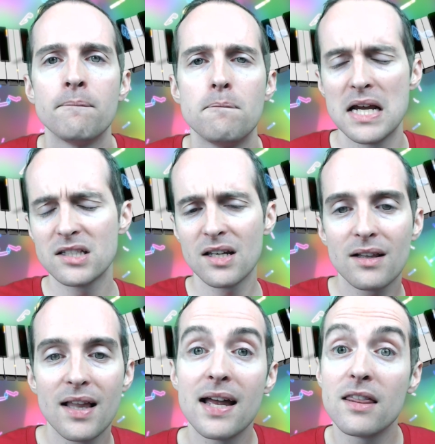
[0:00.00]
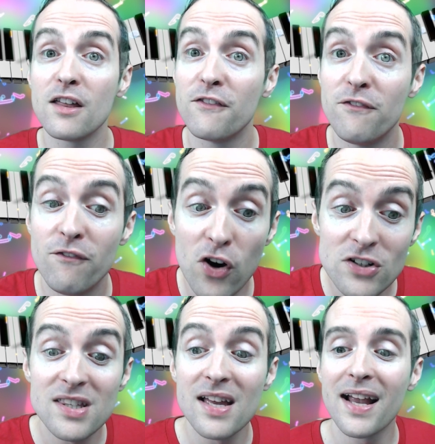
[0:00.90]
Basically, the
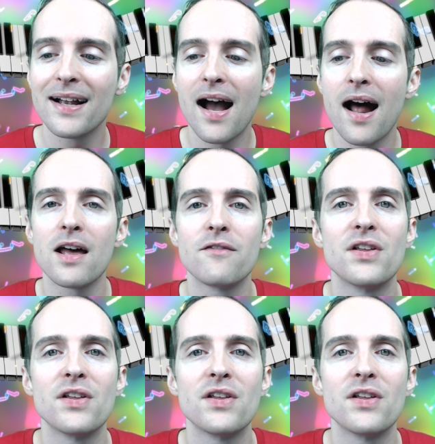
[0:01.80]
first thing I got out